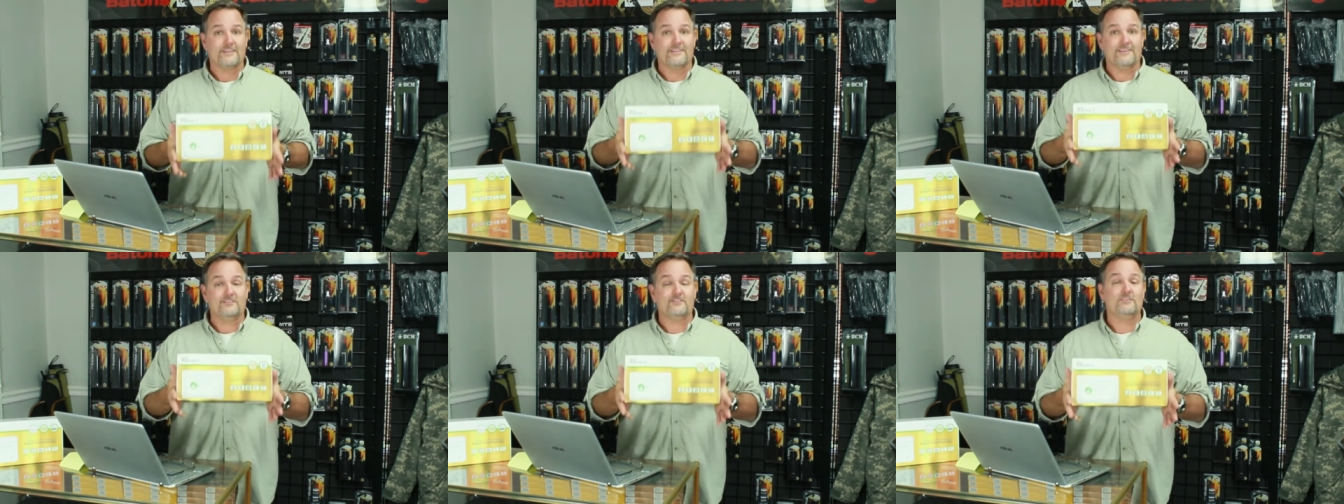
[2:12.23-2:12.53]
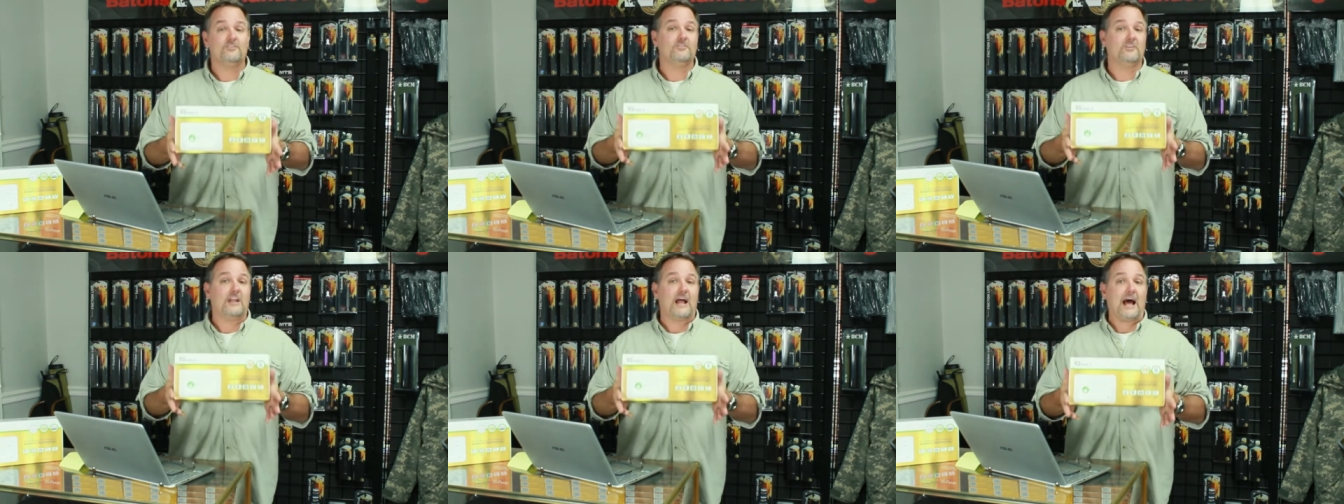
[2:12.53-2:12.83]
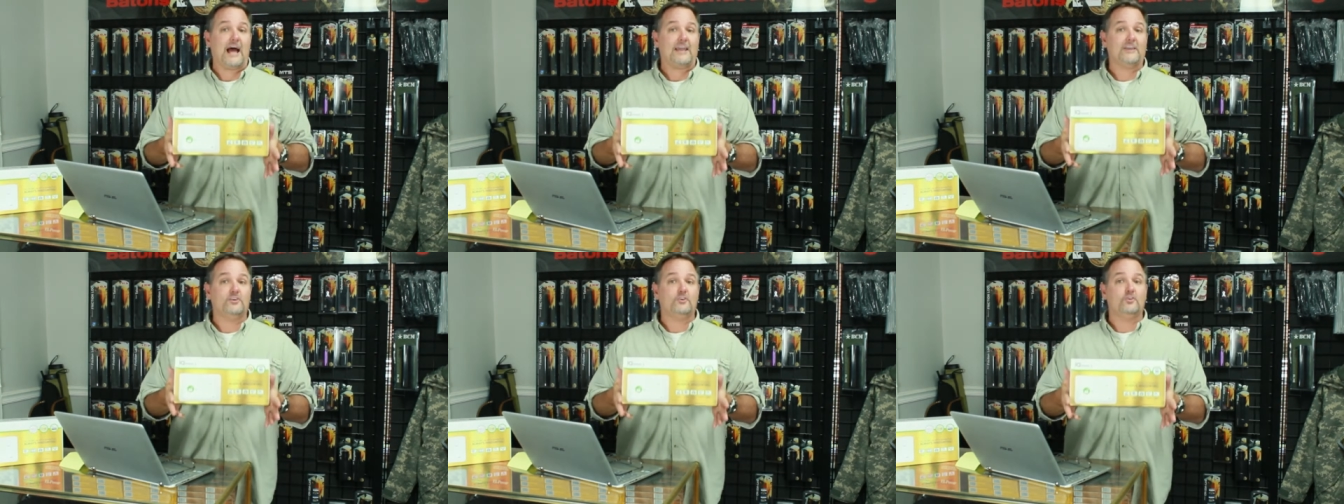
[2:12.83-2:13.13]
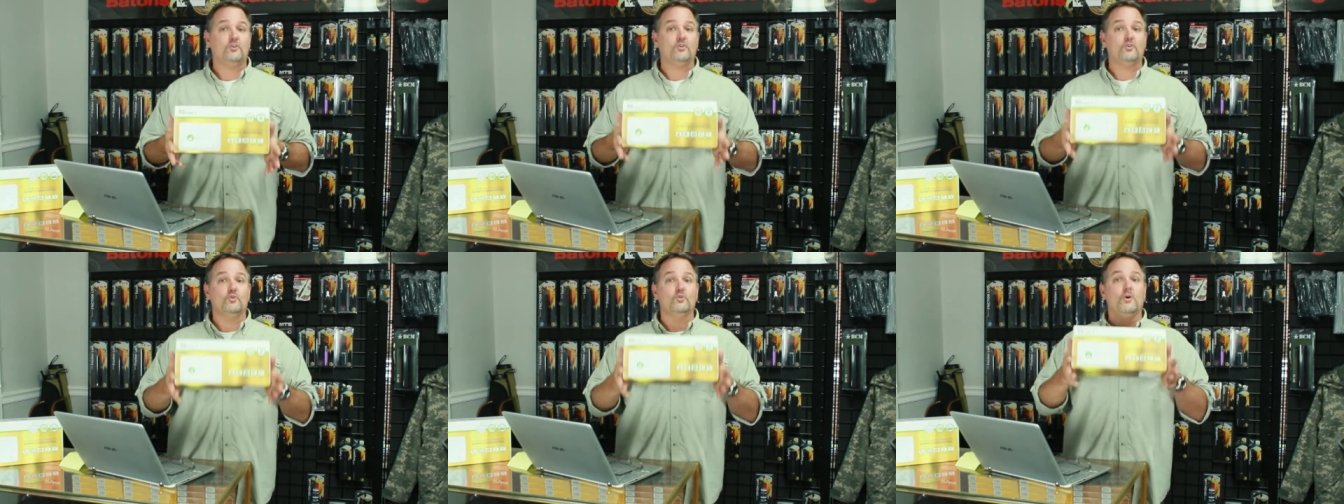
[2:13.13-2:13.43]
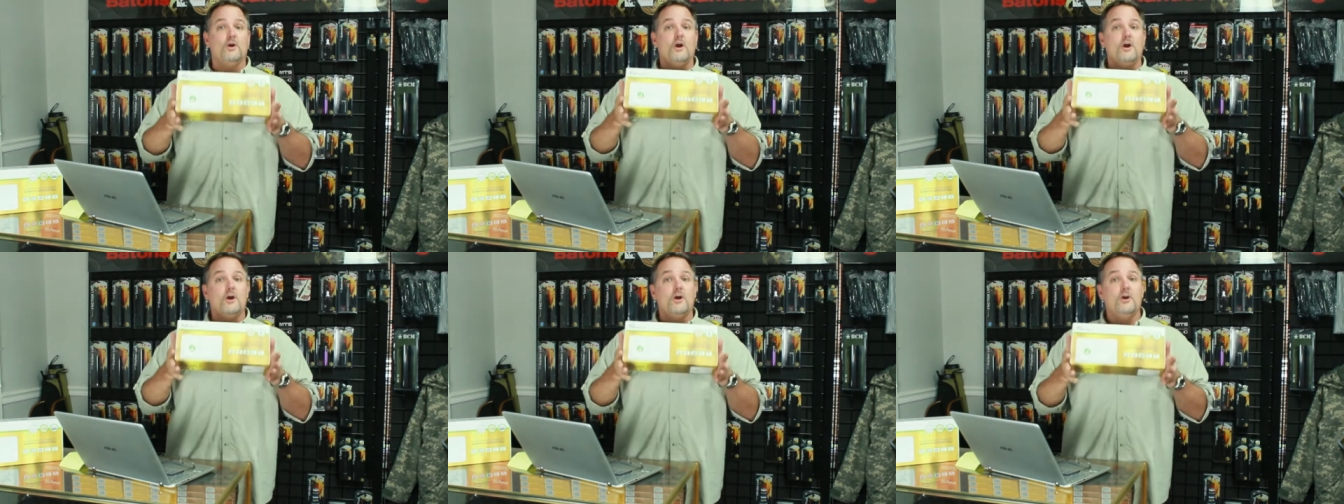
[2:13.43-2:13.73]
This is an
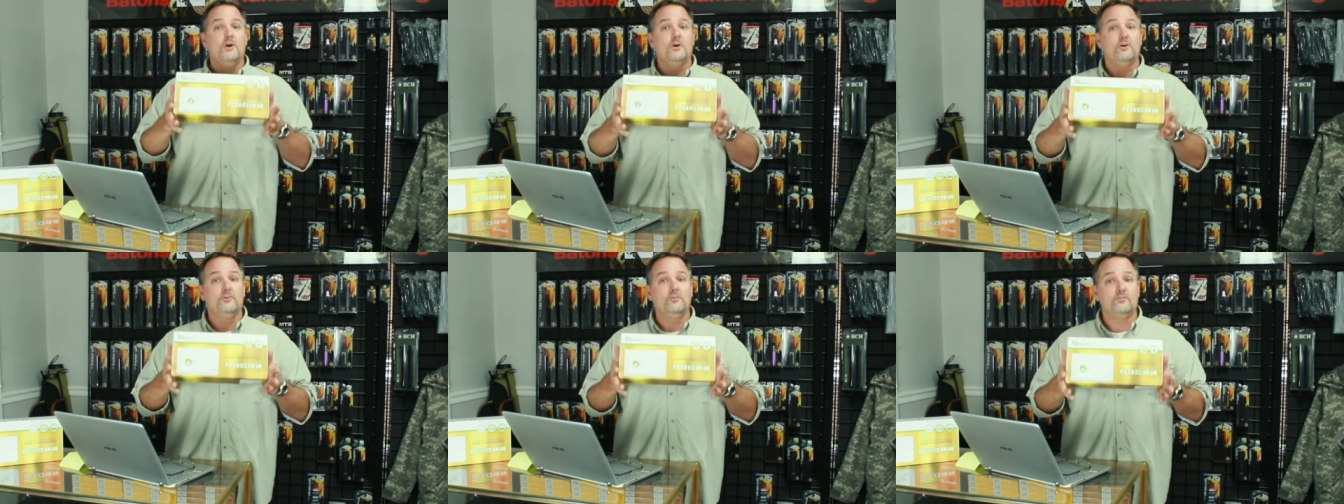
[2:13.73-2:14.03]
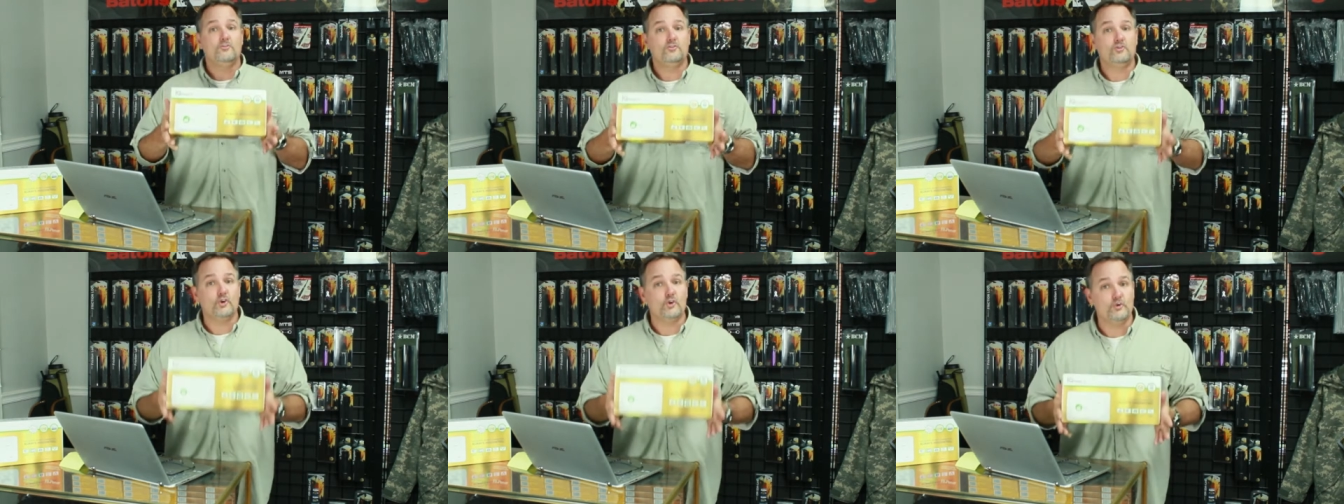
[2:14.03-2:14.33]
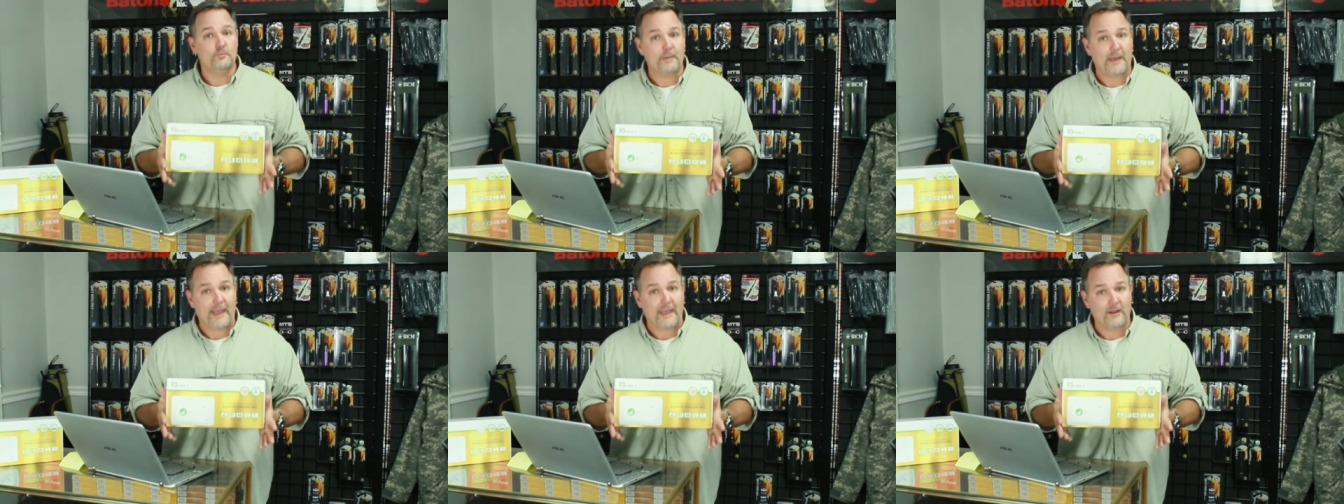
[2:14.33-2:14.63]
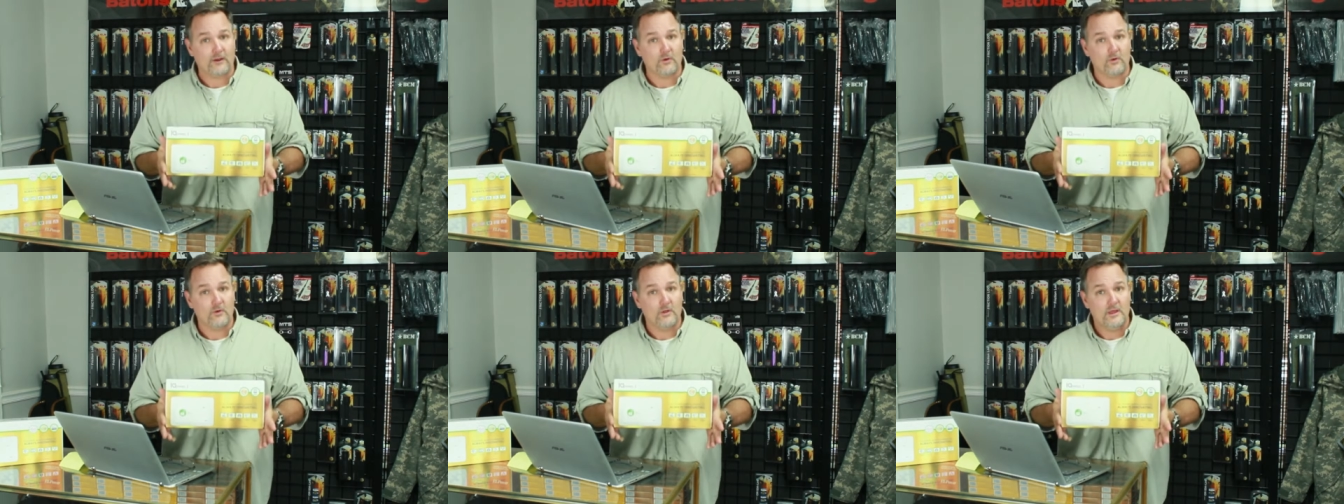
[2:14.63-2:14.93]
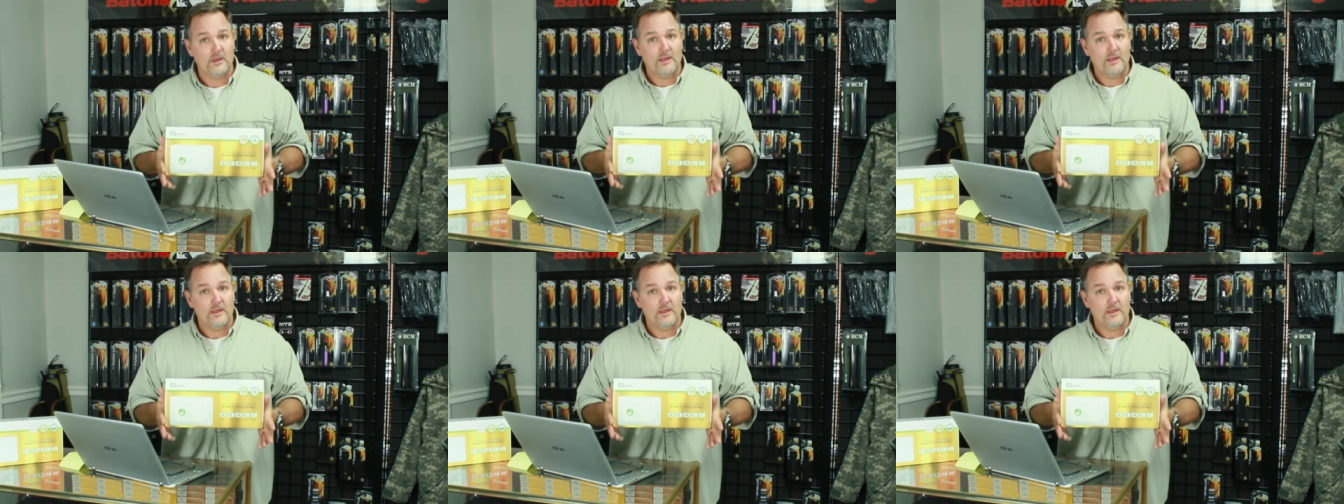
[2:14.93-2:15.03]
IQ2 panel.